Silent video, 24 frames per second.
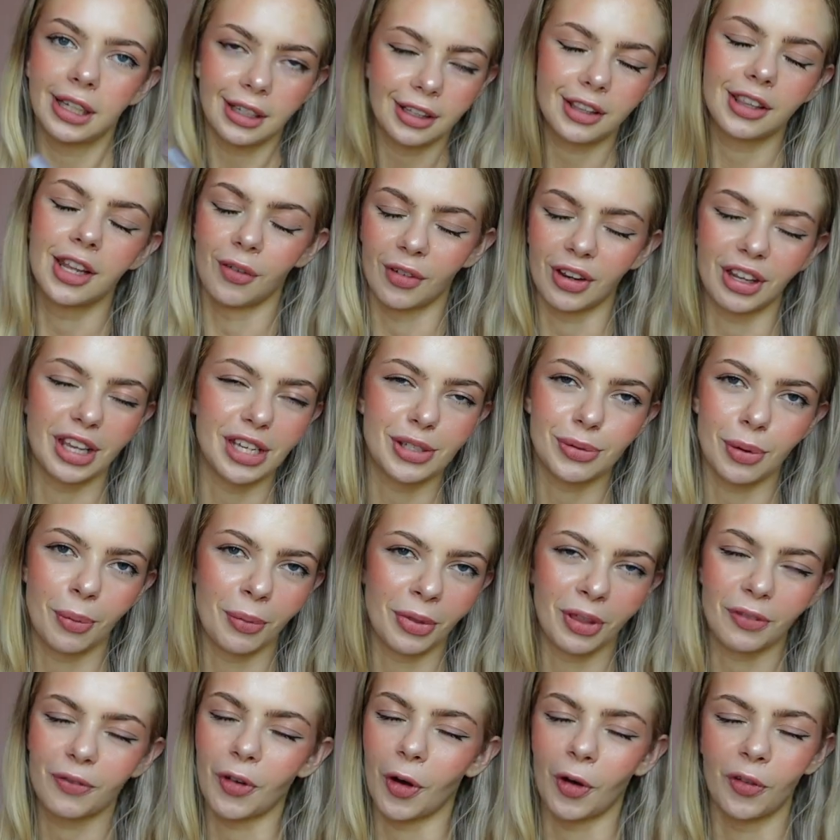They released one
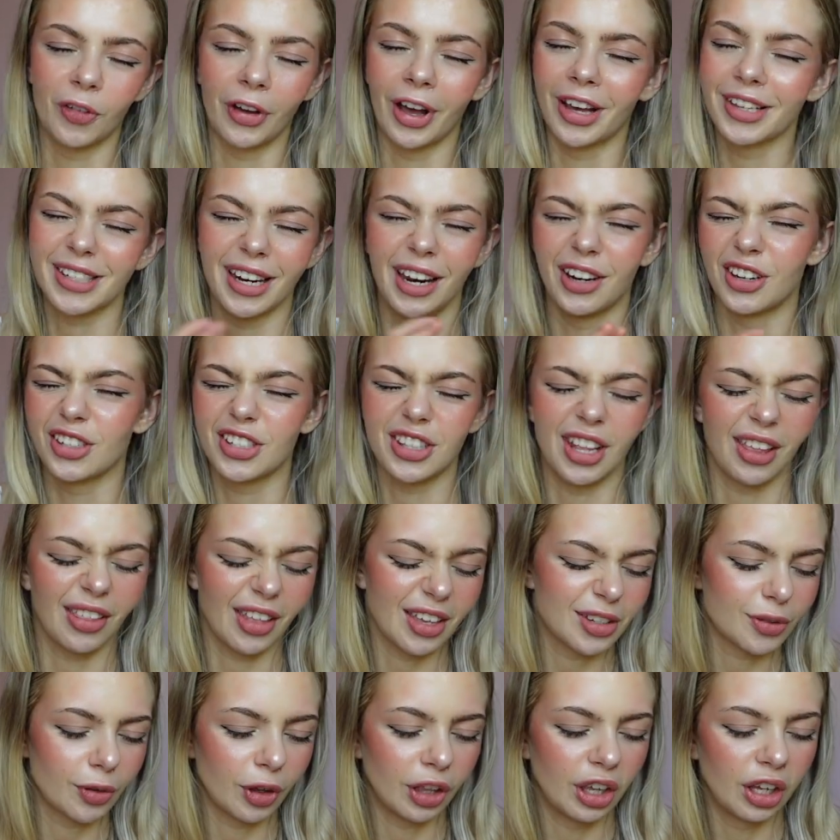with a full verse, and I just think
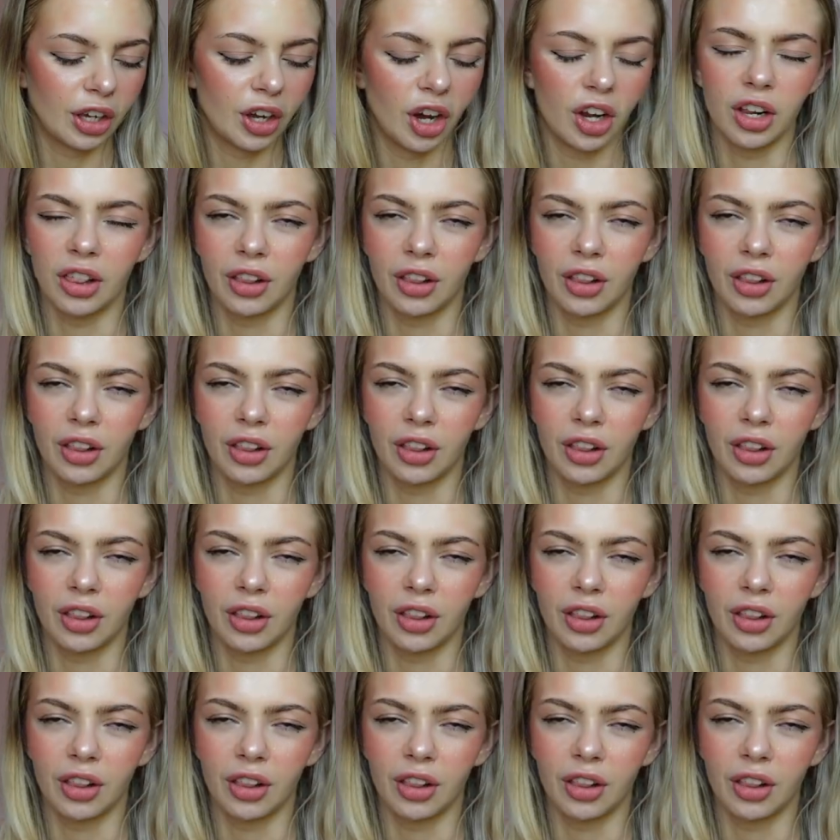that's really good.